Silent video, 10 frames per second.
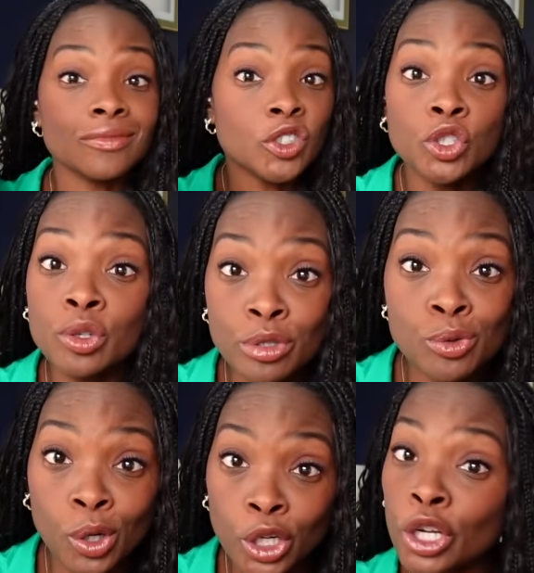You know what you
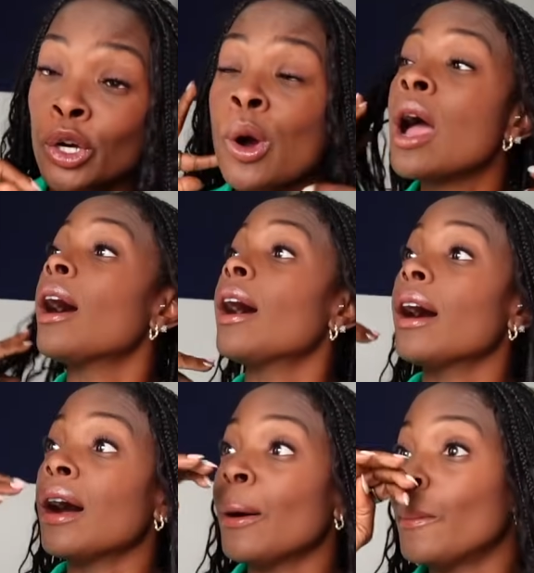want to do.
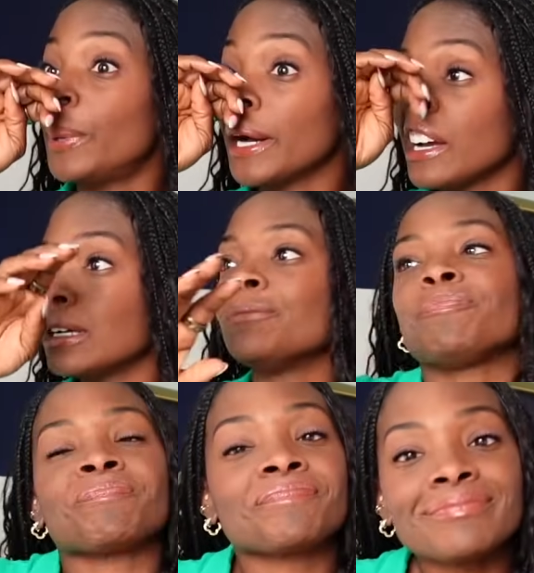But
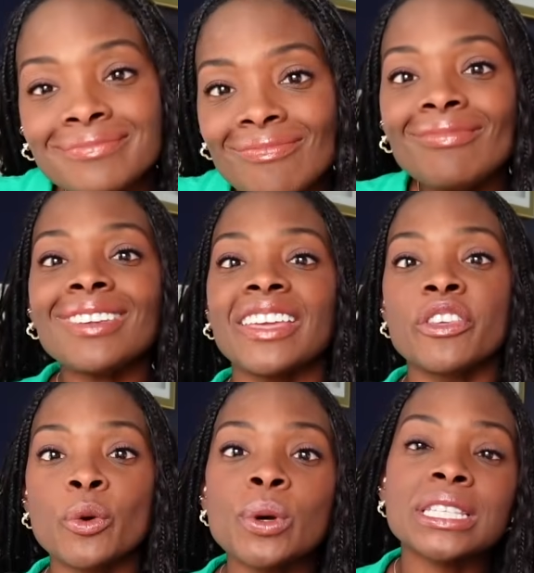
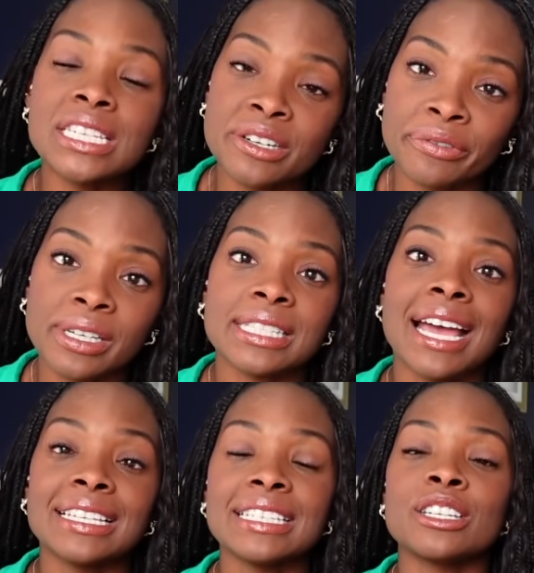there was a difference.
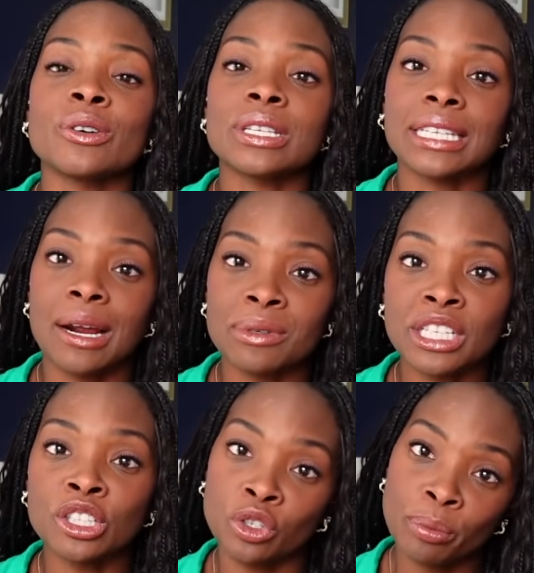I did notice that I was a
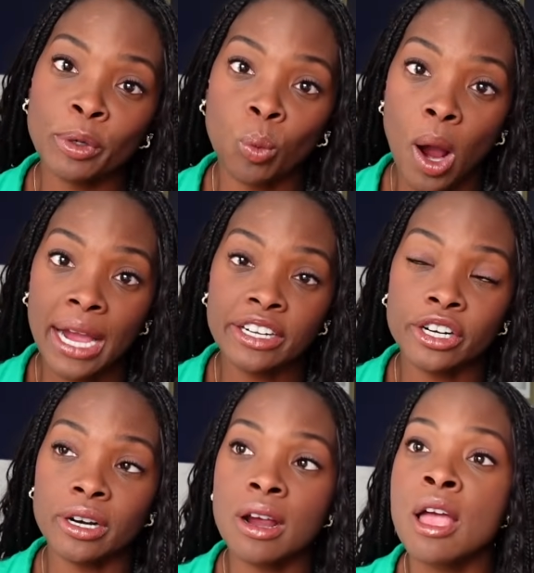little bit
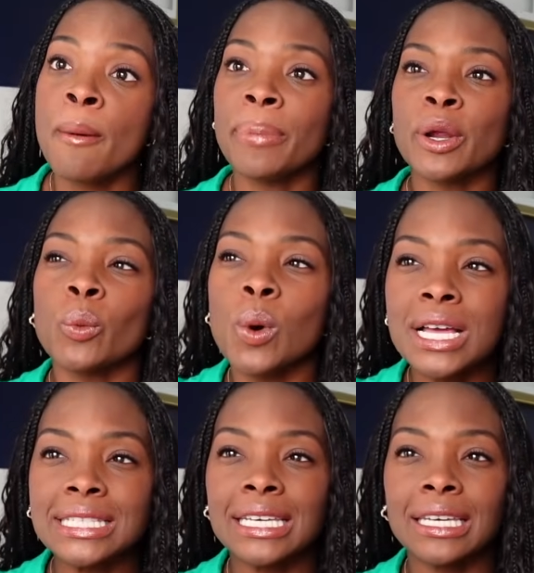wider, but it
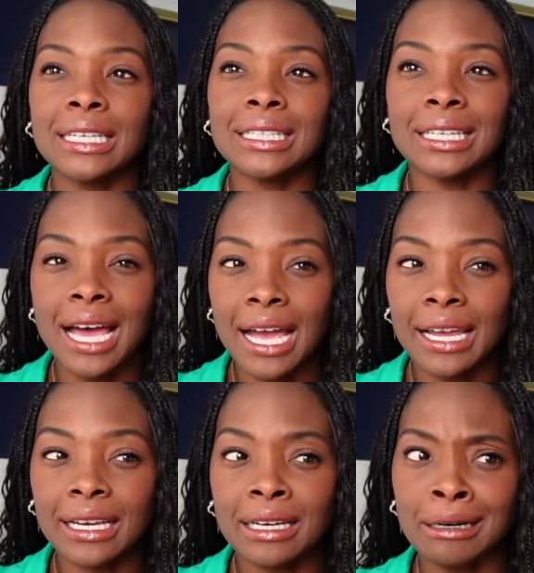wasn't
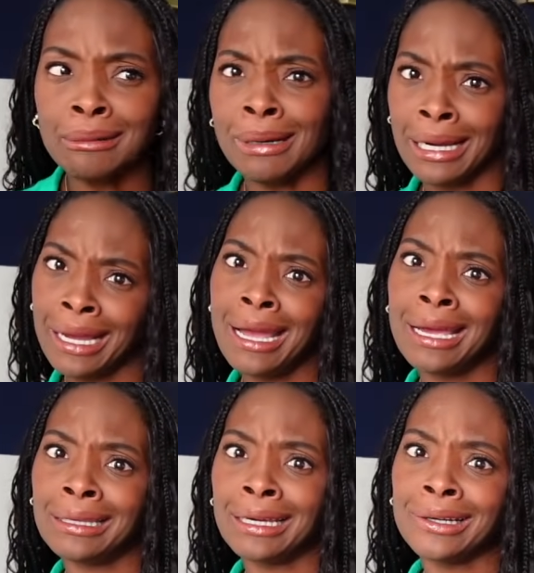like, oh my
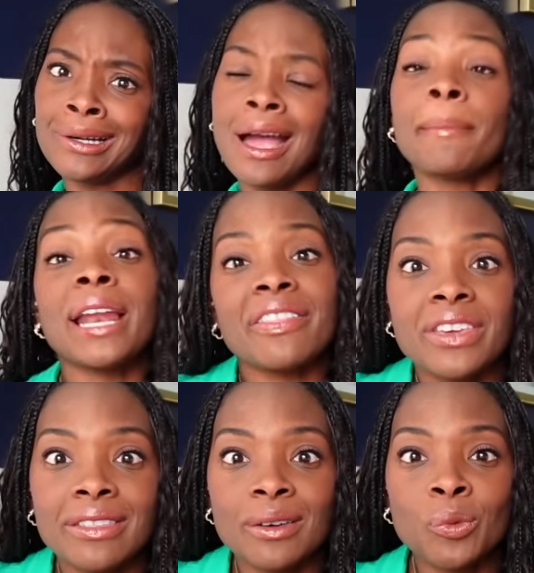God, like, girl. I mean, I
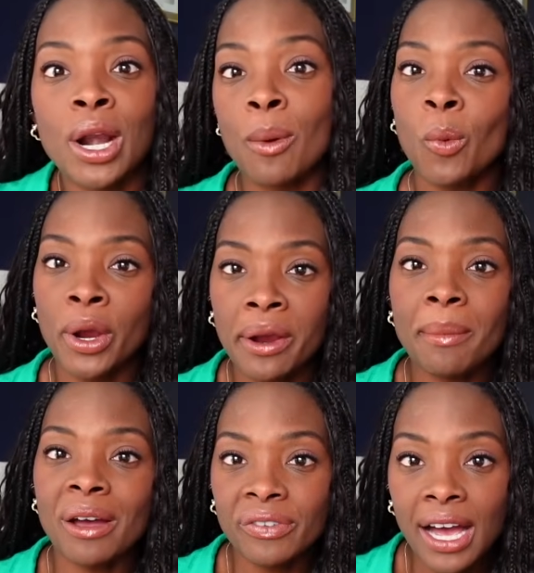think that when I'm wearing
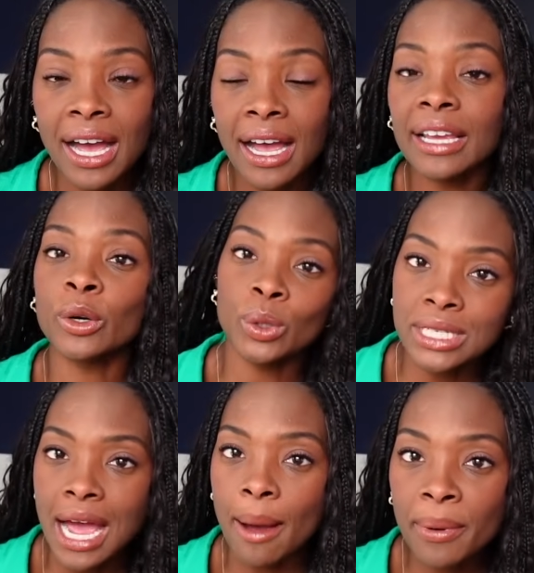my faja and on
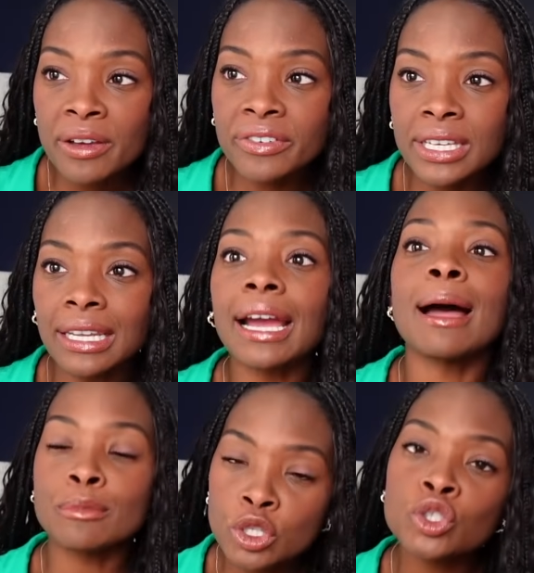top of it, like,
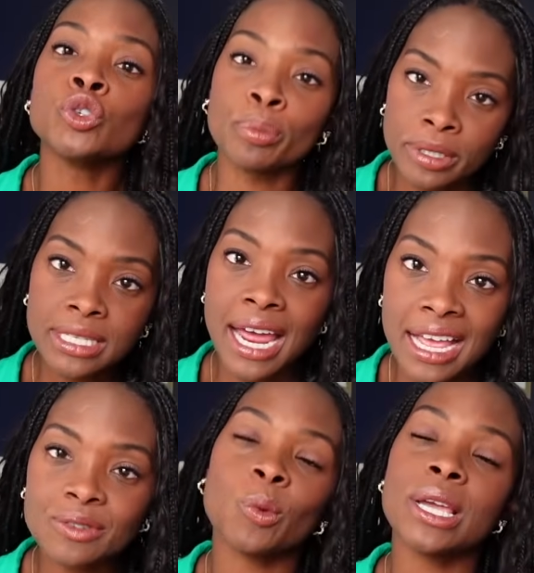I'm super snatched.